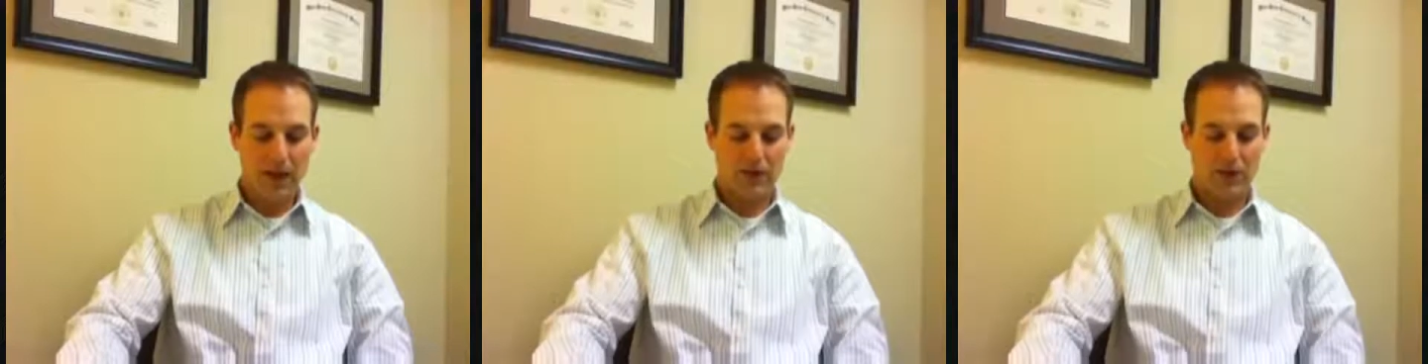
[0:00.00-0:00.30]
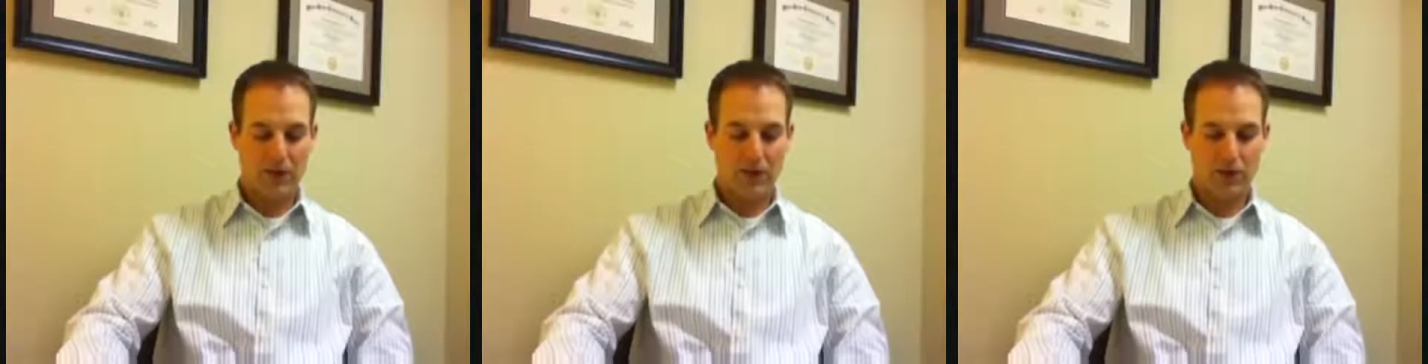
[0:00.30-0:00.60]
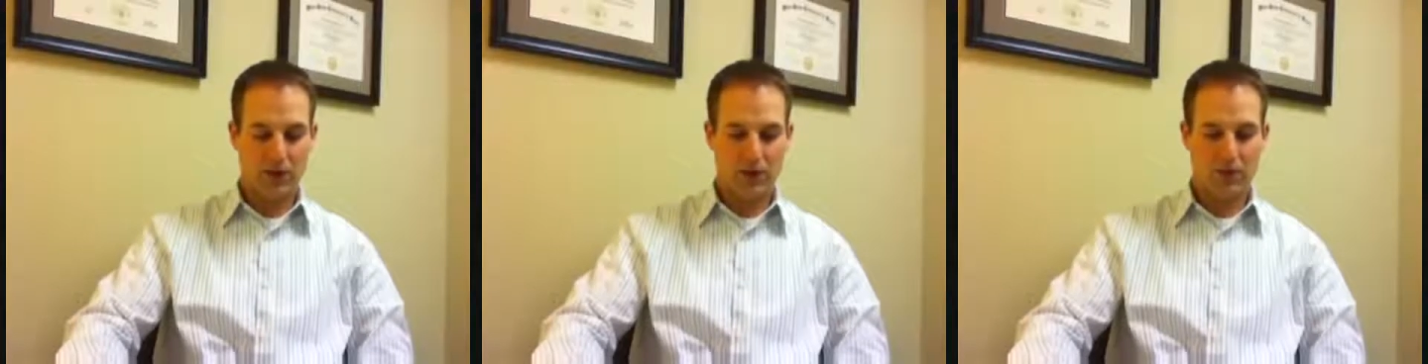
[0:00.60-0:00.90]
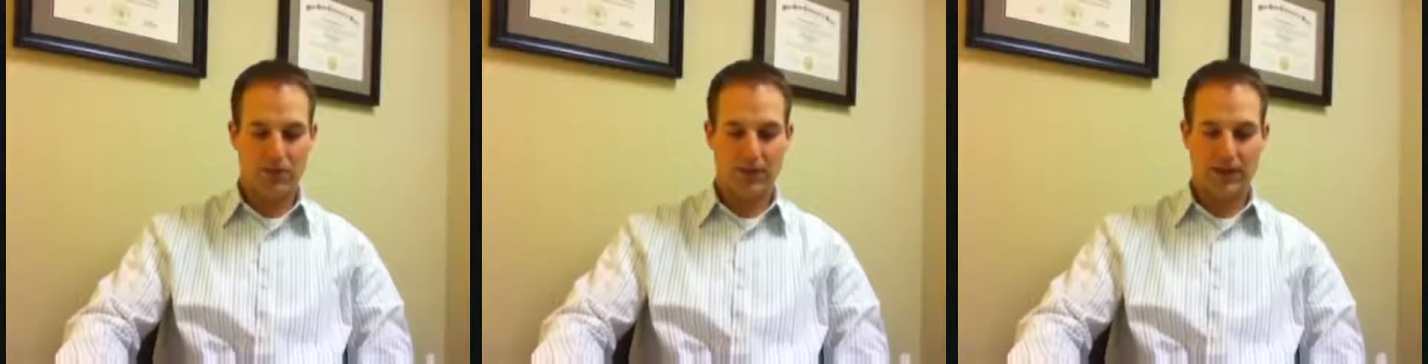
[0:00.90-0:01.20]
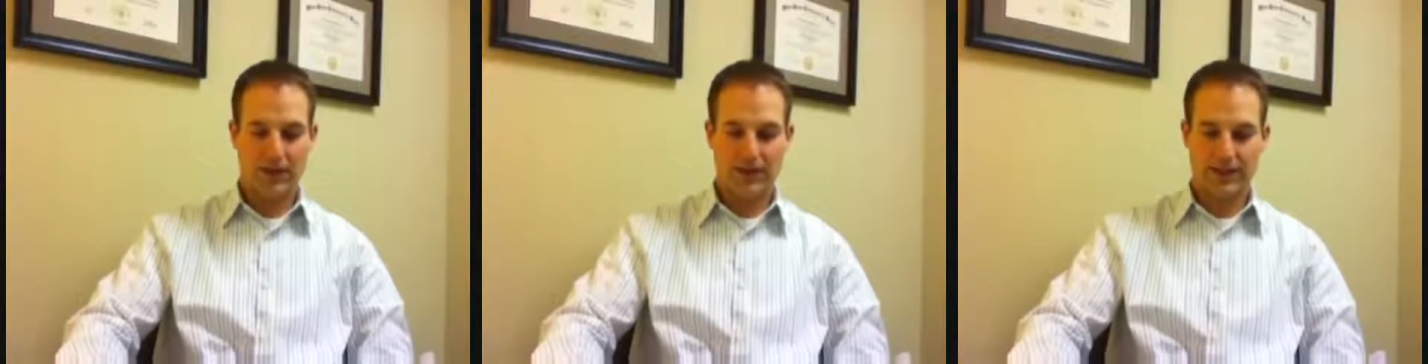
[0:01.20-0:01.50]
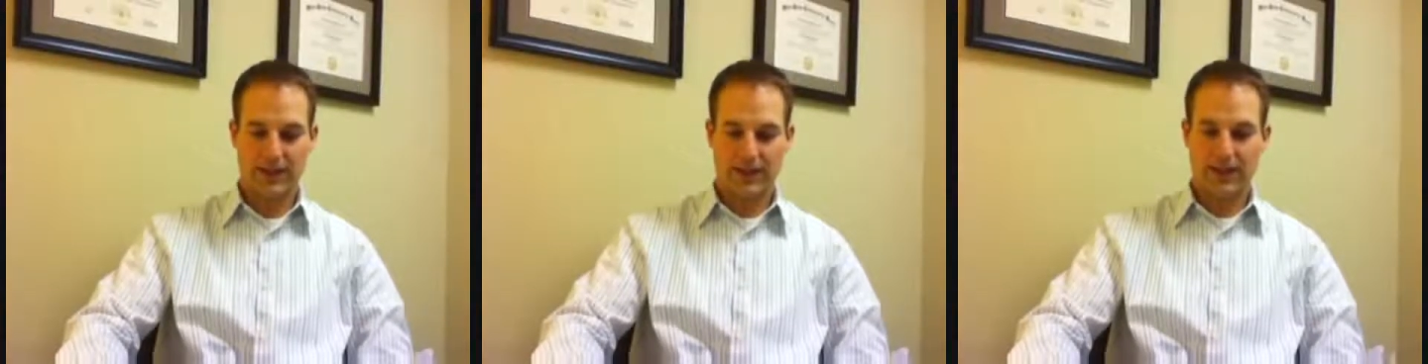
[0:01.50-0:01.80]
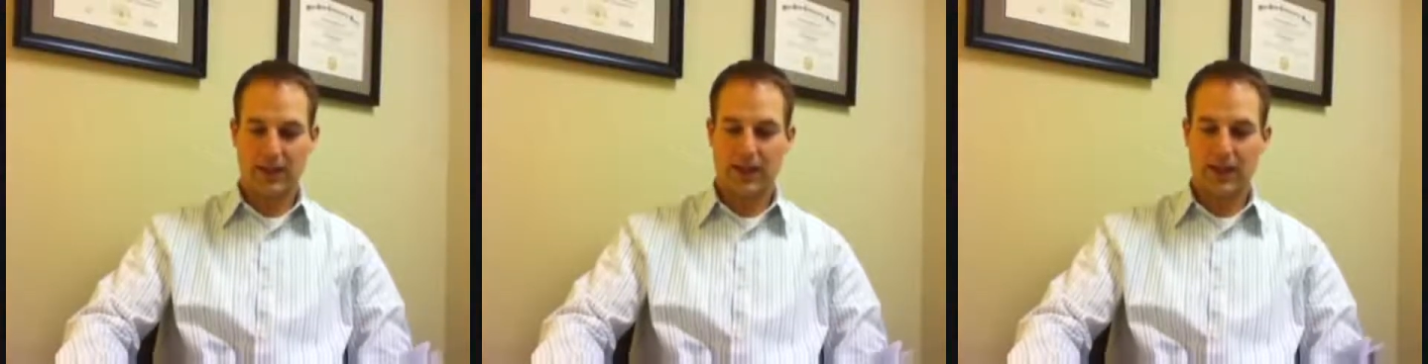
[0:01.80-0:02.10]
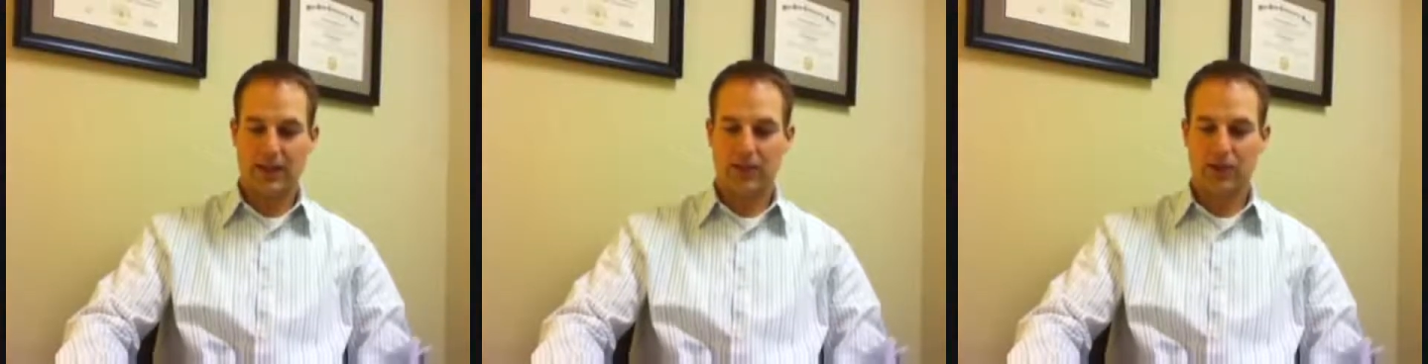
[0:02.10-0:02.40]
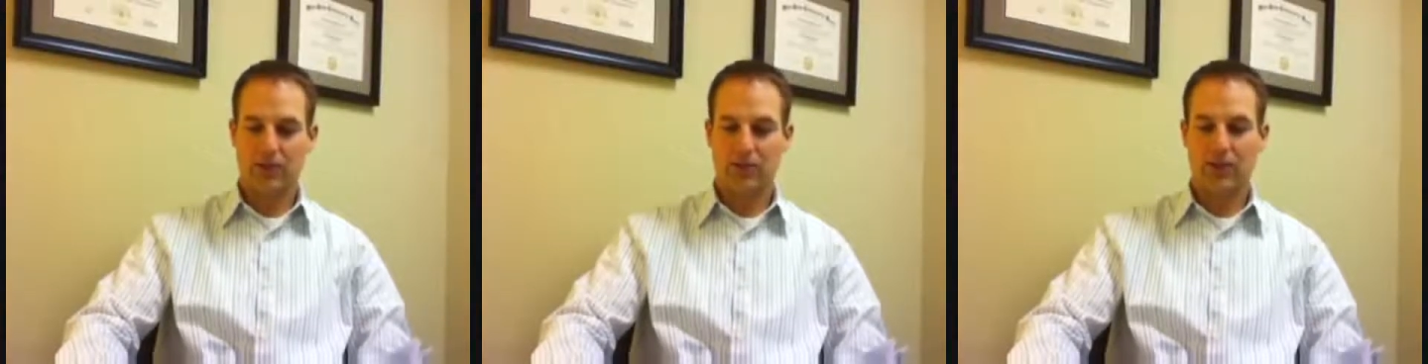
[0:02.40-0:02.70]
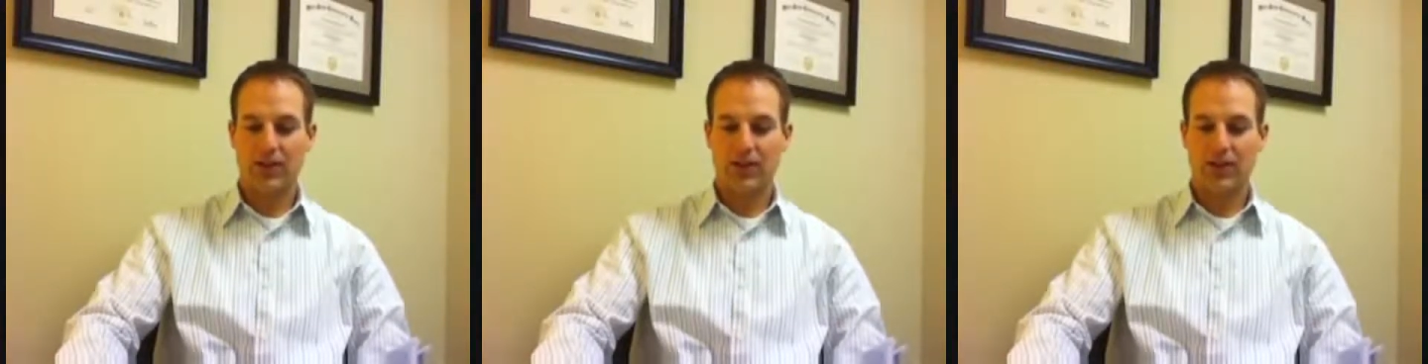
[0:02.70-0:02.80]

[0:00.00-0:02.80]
Also, you can drink herbal teas. Herbal